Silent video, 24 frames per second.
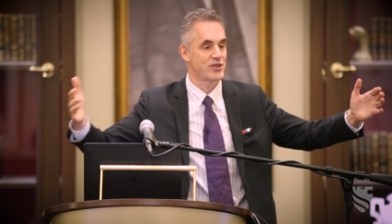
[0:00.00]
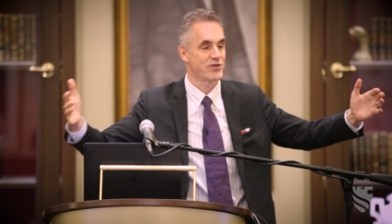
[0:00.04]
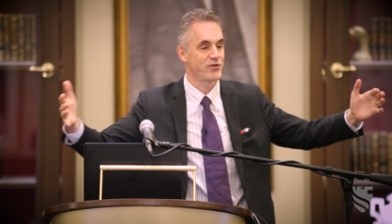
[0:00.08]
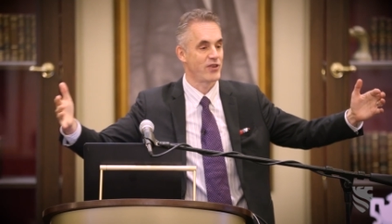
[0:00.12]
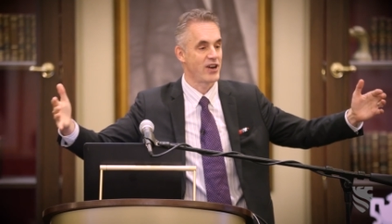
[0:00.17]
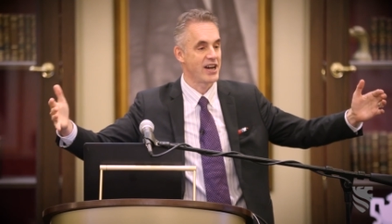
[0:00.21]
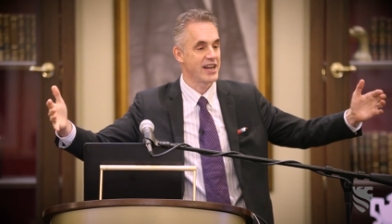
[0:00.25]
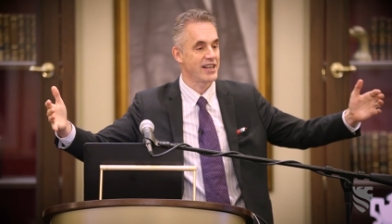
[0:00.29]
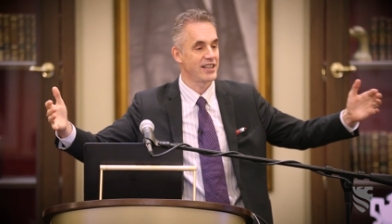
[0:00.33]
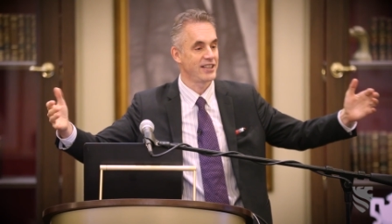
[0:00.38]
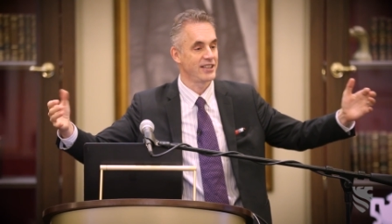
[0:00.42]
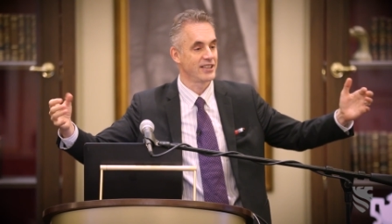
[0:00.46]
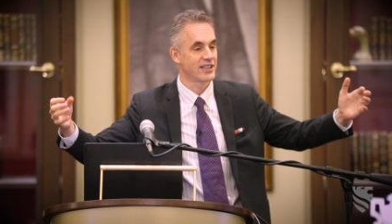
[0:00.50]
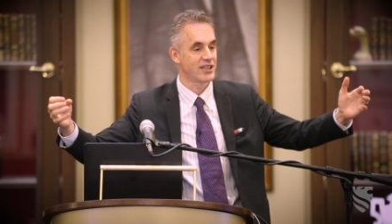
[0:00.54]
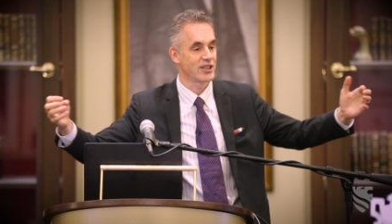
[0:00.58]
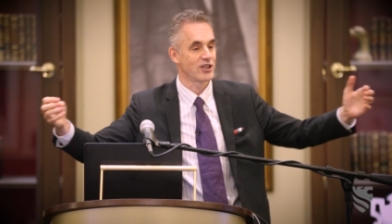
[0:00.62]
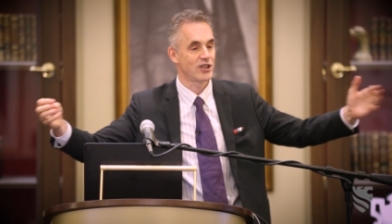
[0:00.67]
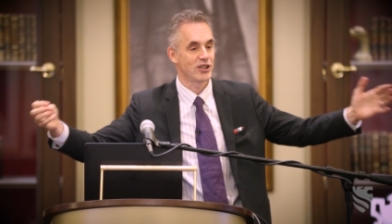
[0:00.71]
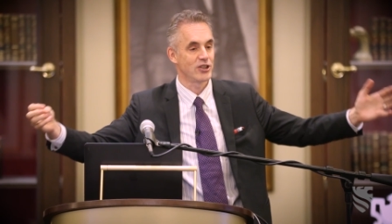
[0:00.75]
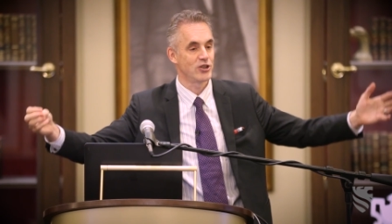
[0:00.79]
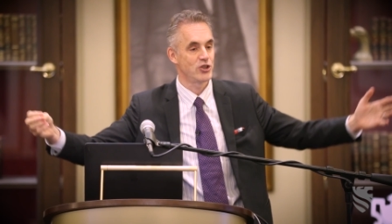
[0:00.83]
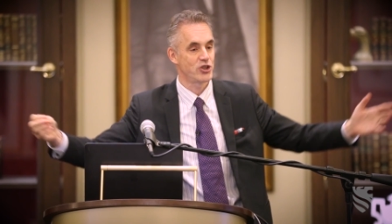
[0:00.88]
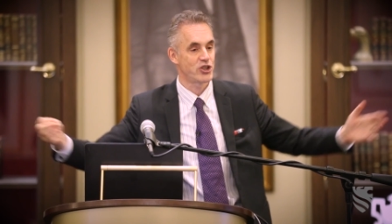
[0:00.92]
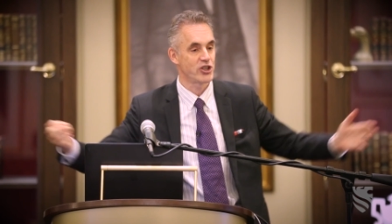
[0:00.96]
its final
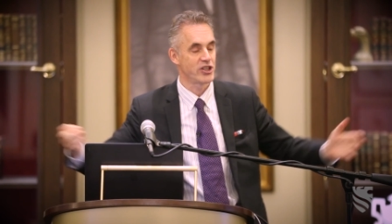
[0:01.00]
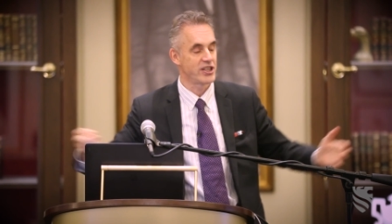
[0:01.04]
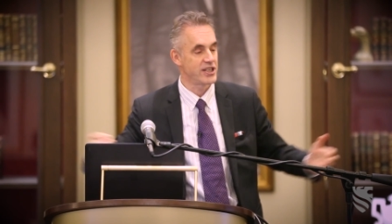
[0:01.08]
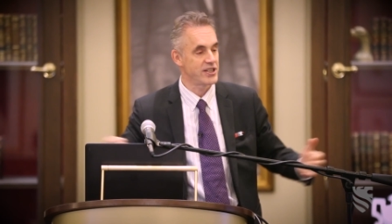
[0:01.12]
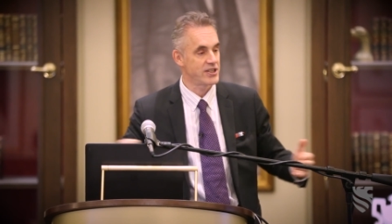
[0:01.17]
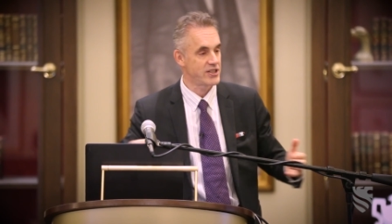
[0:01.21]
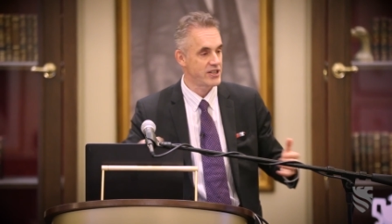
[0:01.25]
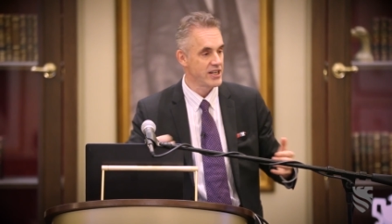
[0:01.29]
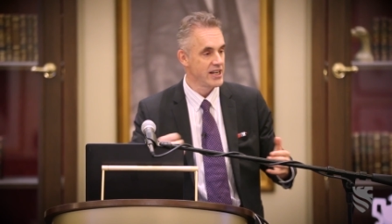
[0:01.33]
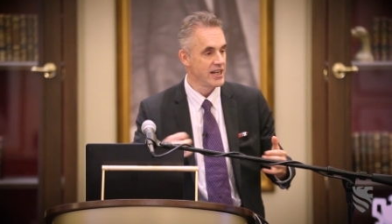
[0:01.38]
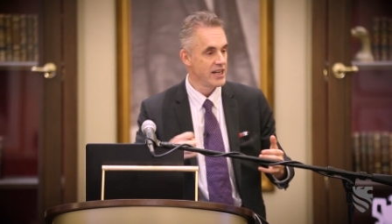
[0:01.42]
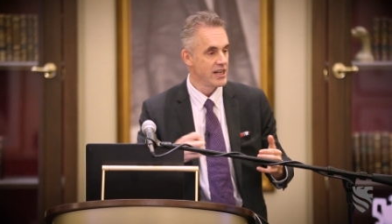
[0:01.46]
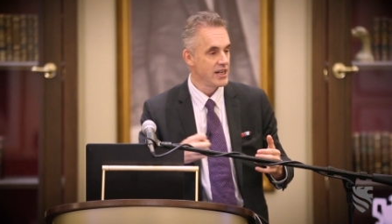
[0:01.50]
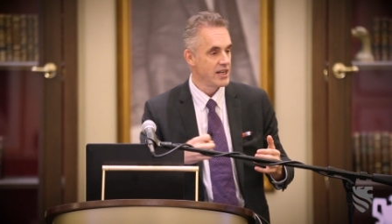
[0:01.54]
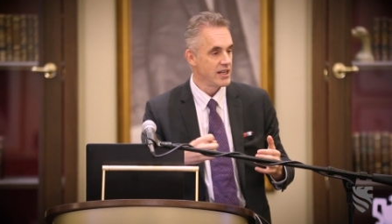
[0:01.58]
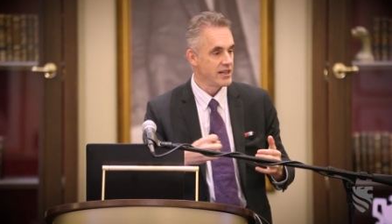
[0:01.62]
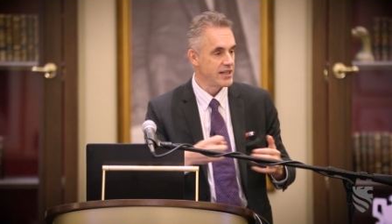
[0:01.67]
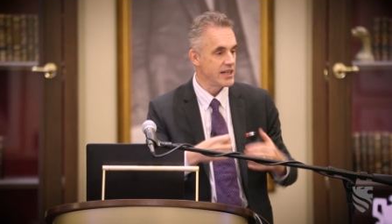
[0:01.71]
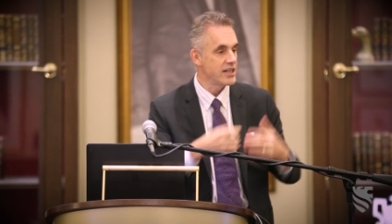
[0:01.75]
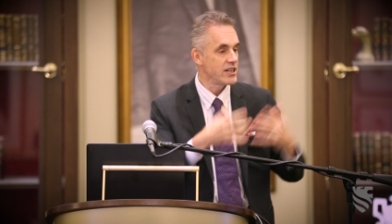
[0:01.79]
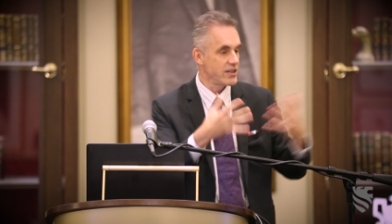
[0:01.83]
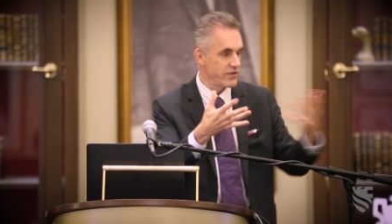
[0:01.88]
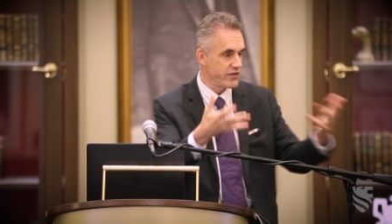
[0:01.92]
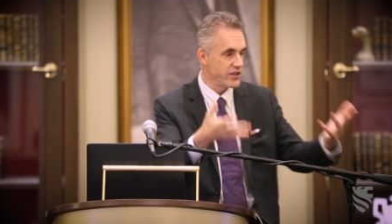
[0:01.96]
conclusion is
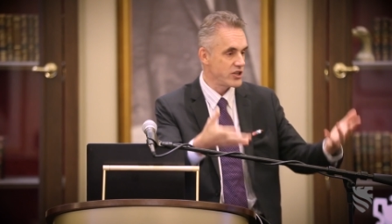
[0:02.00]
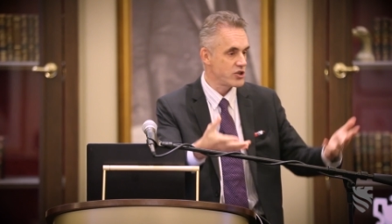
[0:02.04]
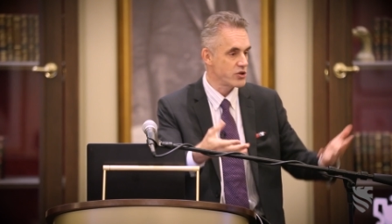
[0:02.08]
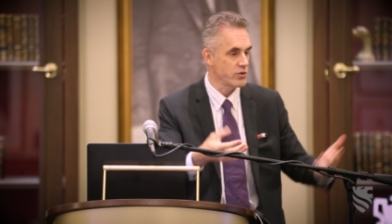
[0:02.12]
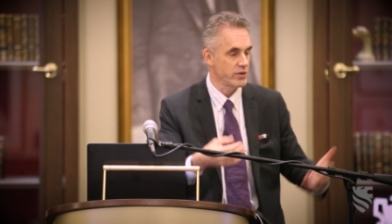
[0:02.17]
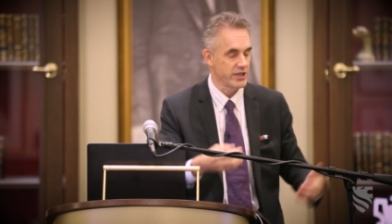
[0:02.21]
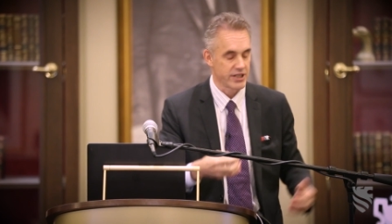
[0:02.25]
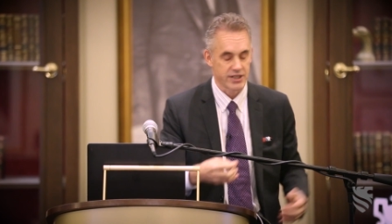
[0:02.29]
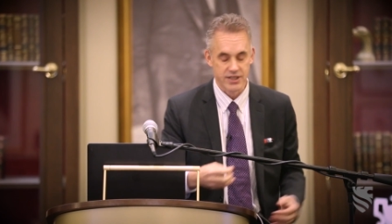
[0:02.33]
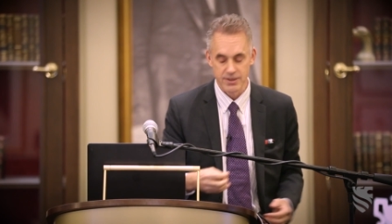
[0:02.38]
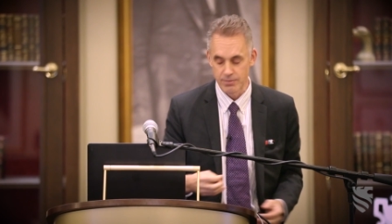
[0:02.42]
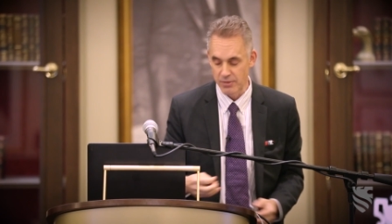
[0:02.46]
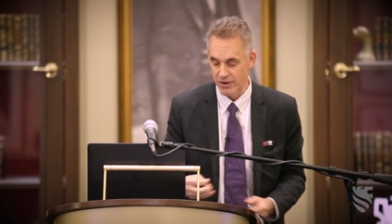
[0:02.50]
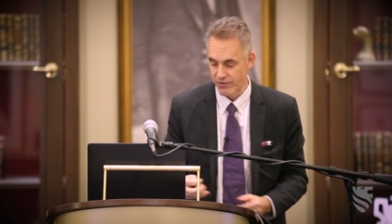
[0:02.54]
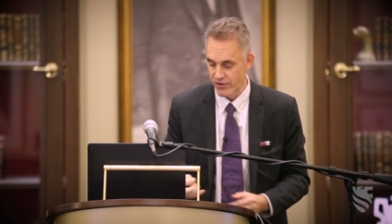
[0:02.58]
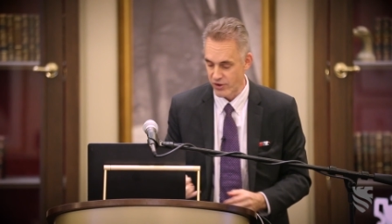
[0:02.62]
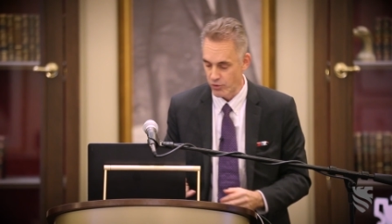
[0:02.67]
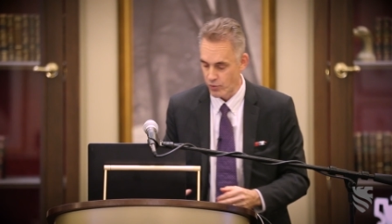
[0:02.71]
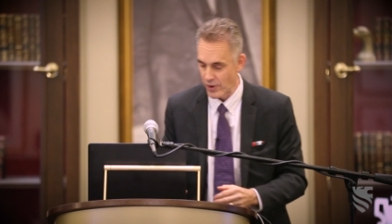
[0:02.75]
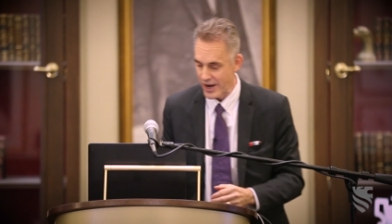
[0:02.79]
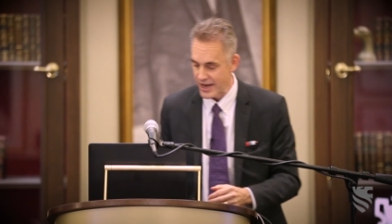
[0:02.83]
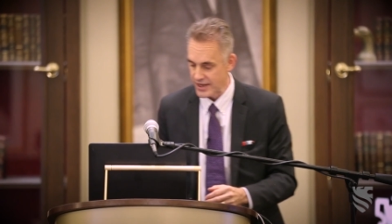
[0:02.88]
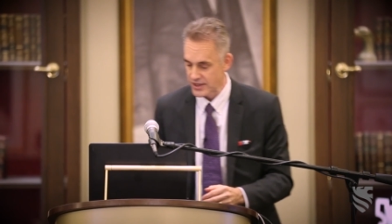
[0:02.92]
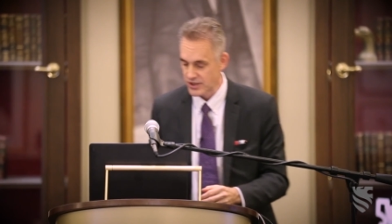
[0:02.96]
the individualism of
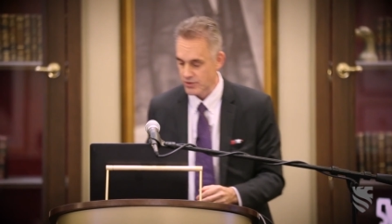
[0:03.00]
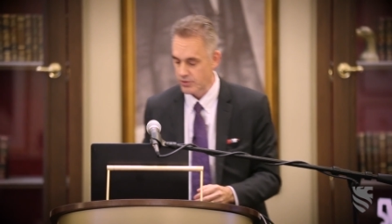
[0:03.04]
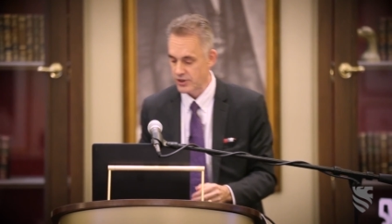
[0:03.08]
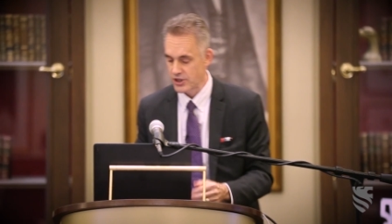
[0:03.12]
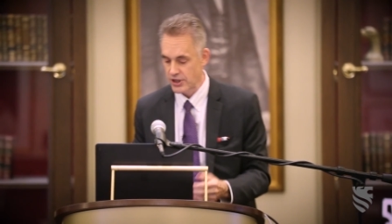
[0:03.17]
the West,